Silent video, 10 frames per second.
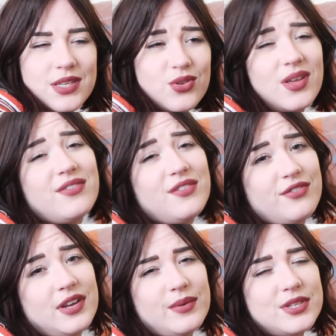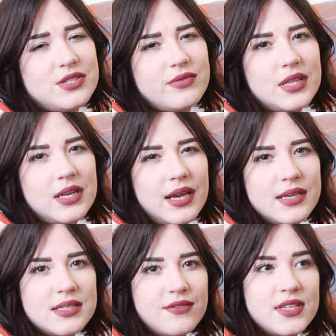they do that for free which is really
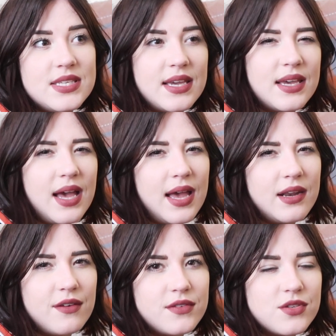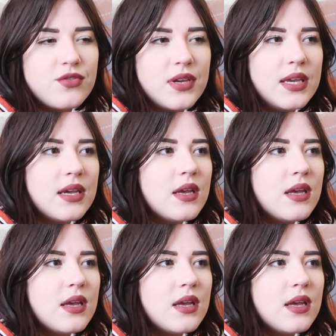nice if you take a cat in off the street.